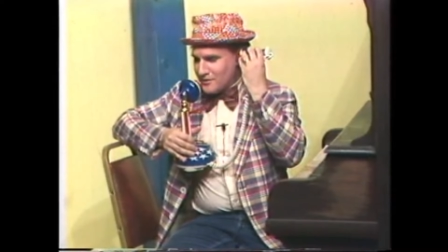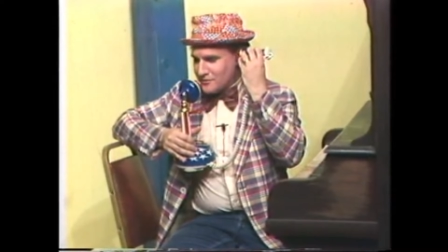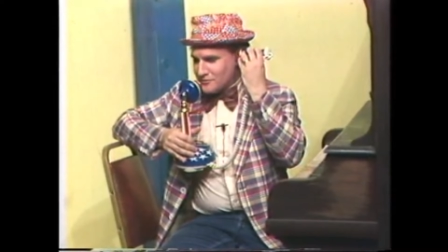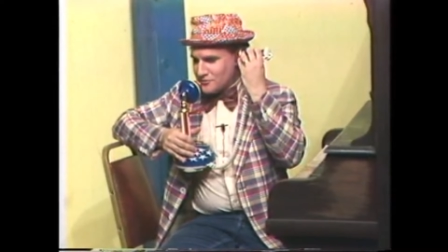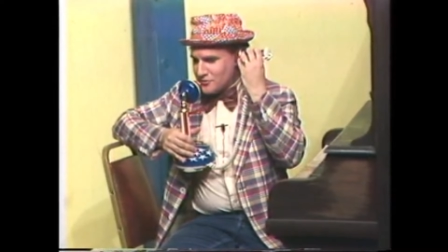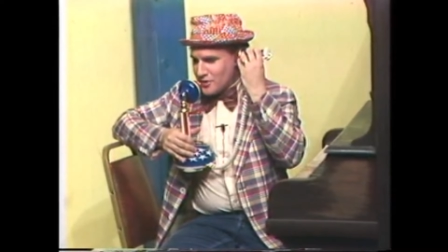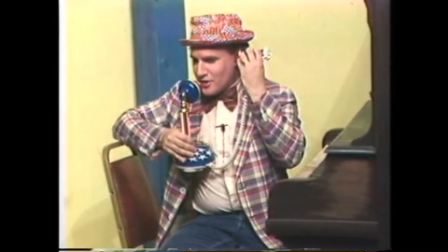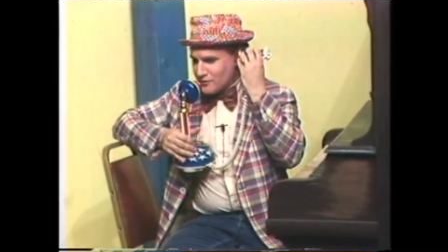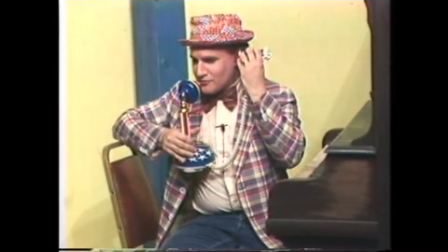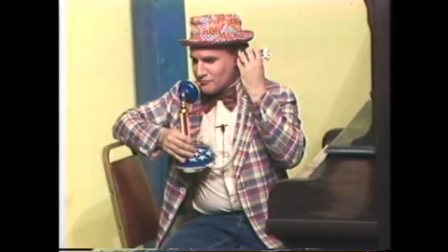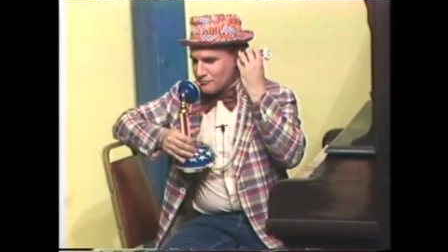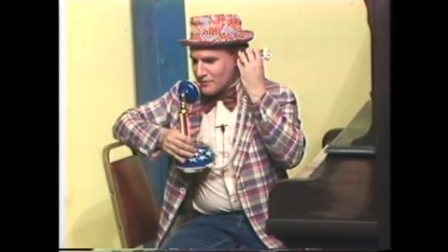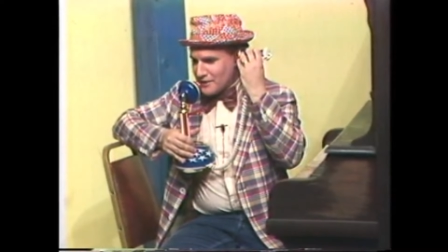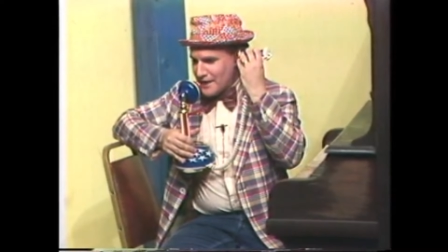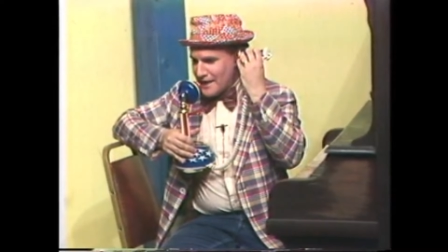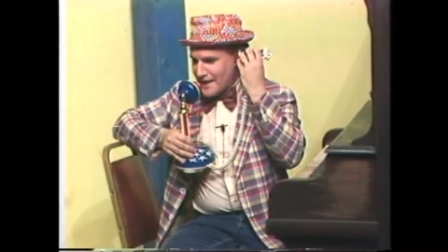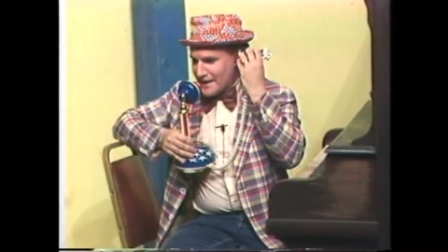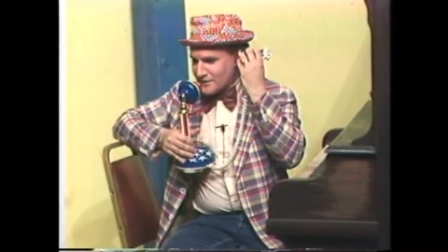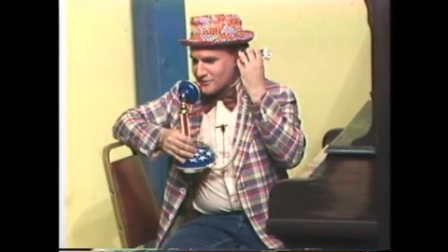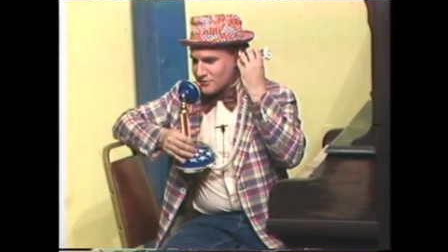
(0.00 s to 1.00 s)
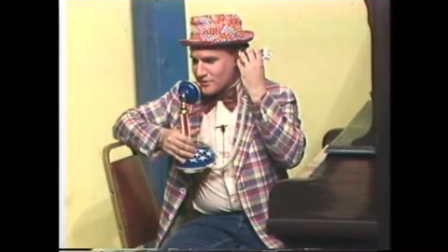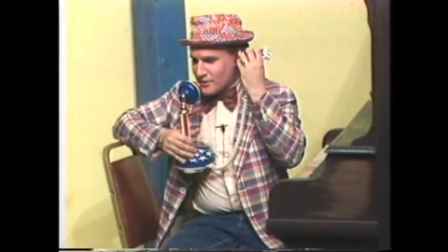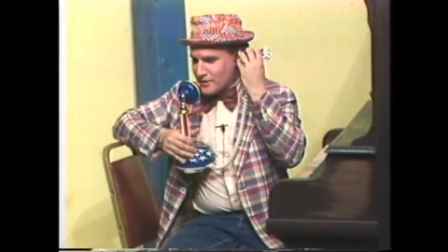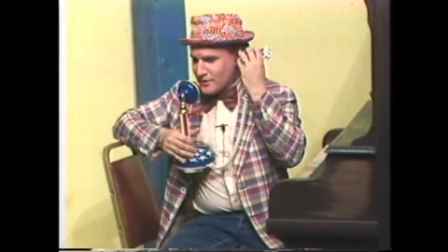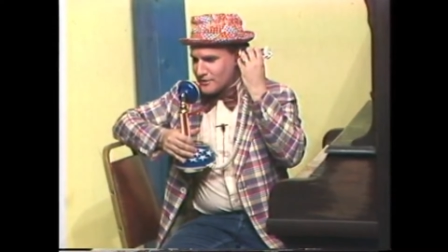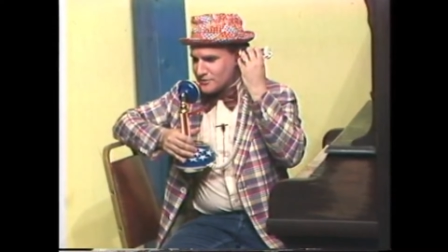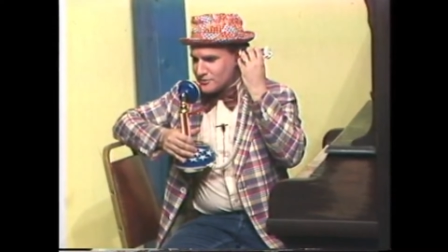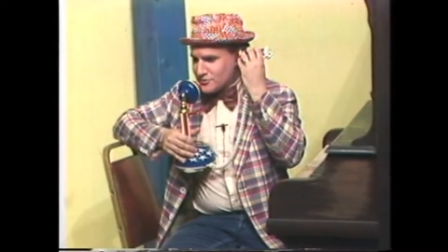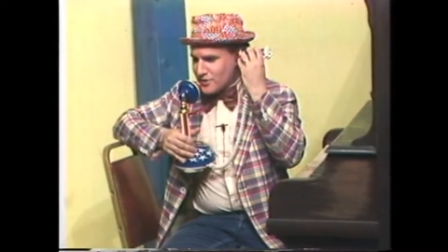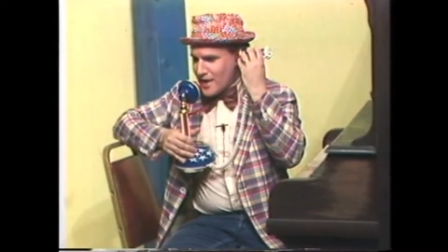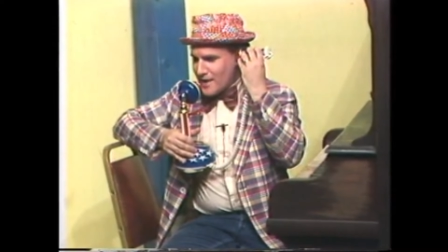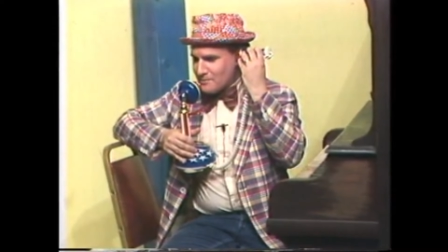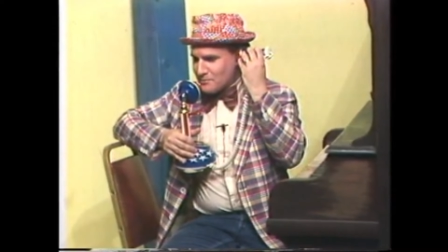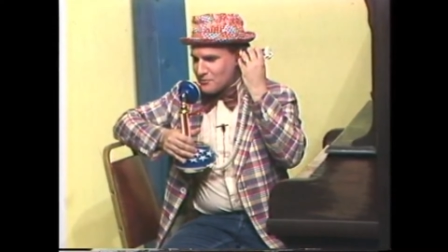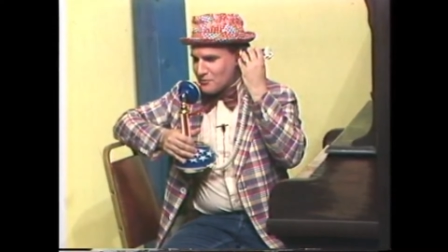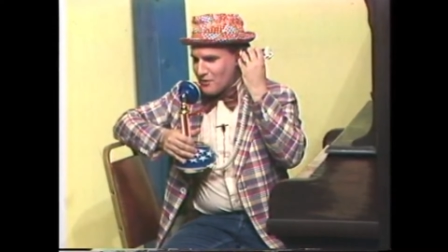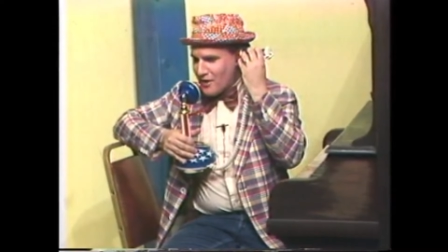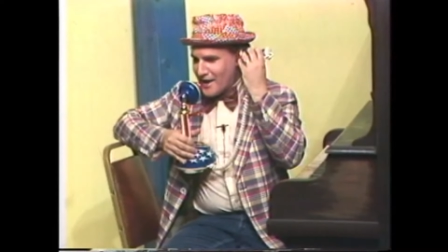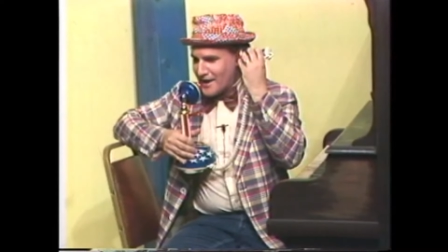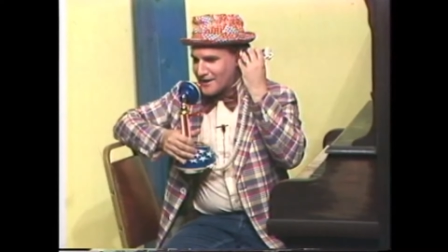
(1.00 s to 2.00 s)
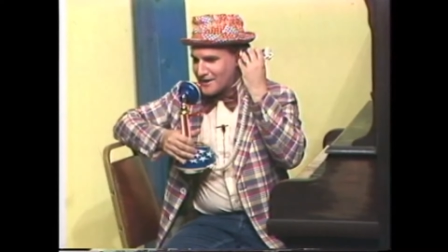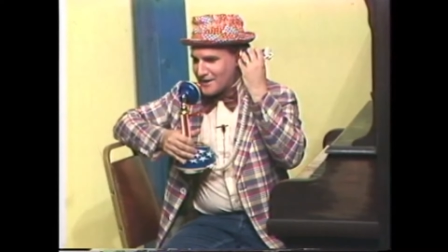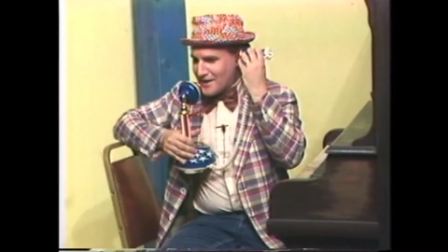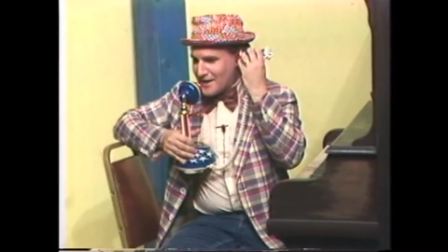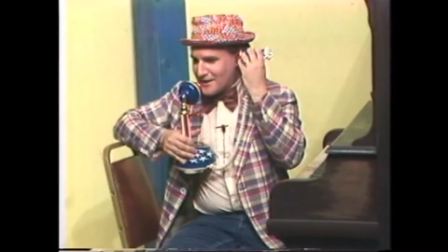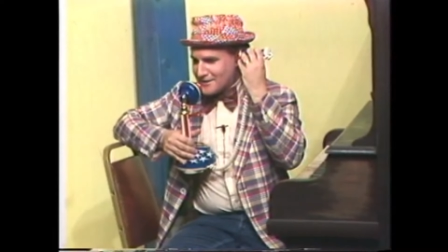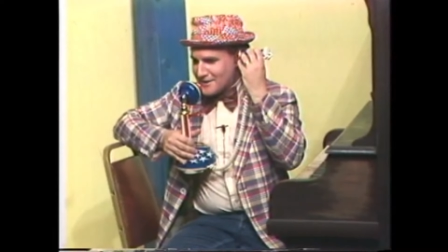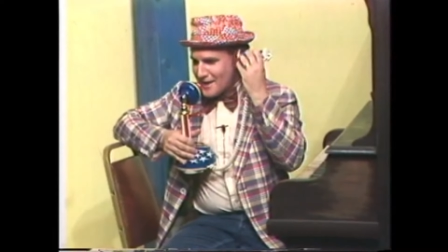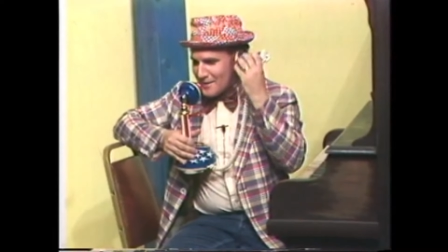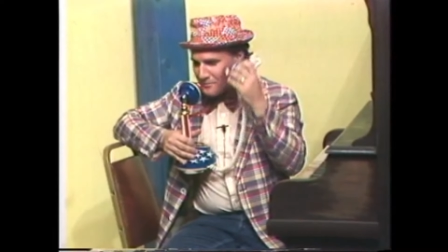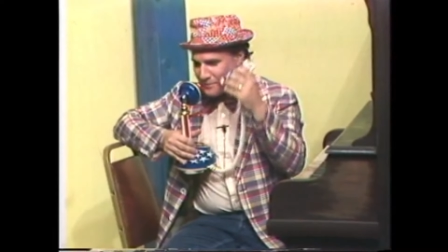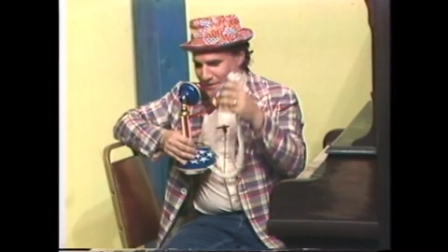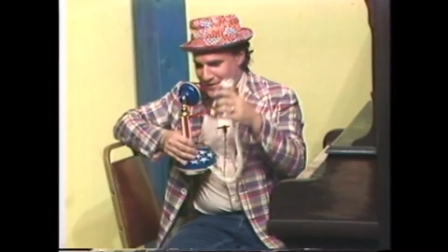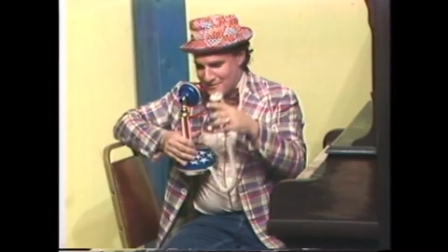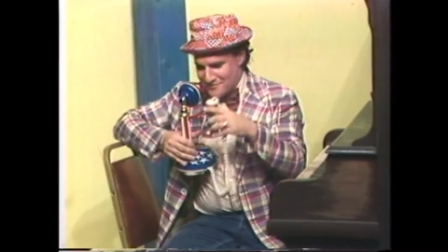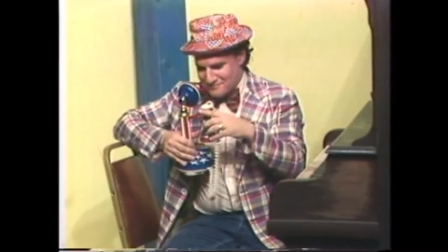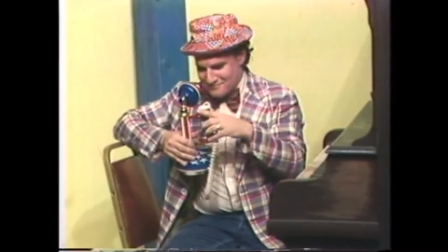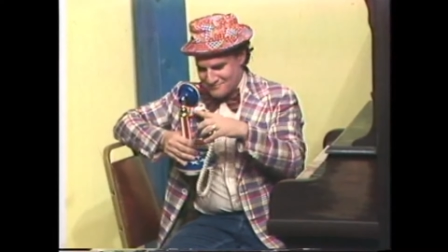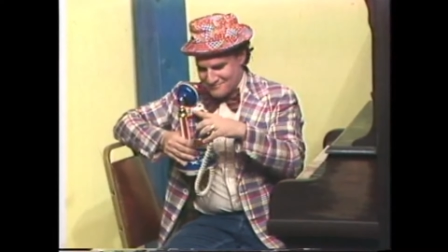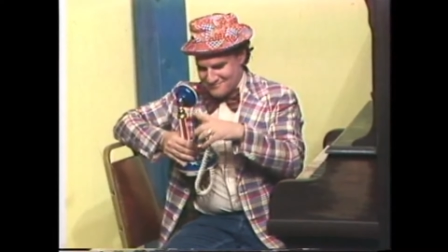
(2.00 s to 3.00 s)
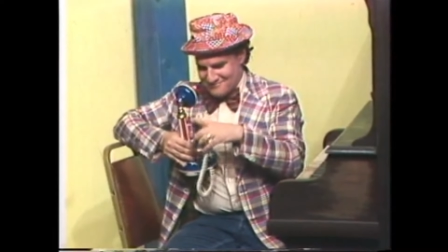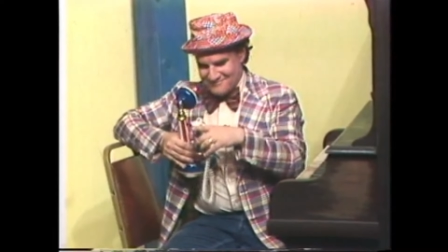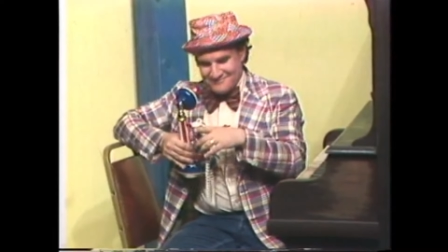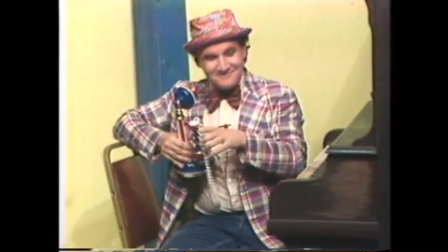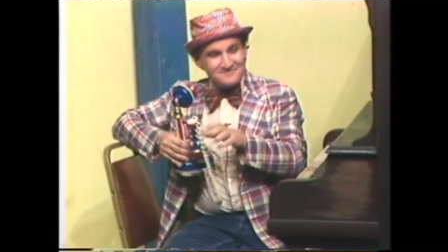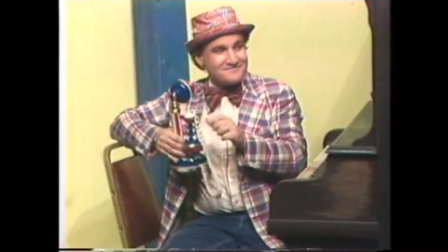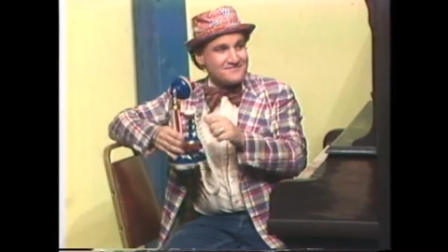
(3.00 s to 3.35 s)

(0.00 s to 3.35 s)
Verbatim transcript: Just relax. Stop crying. It ain't that bad.